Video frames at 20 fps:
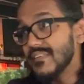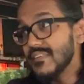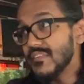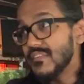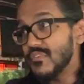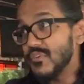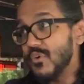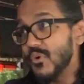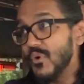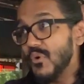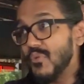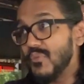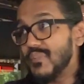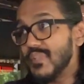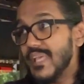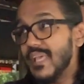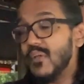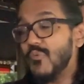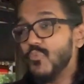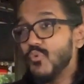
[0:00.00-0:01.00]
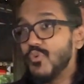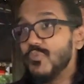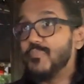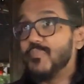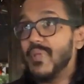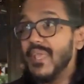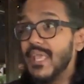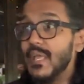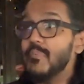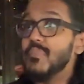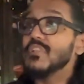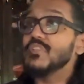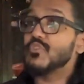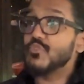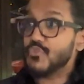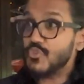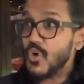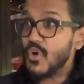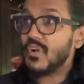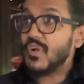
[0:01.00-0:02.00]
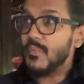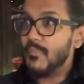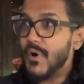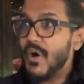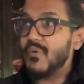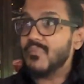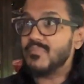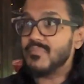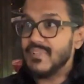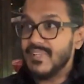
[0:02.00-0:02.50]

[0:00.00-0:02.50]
So they would be able to talk about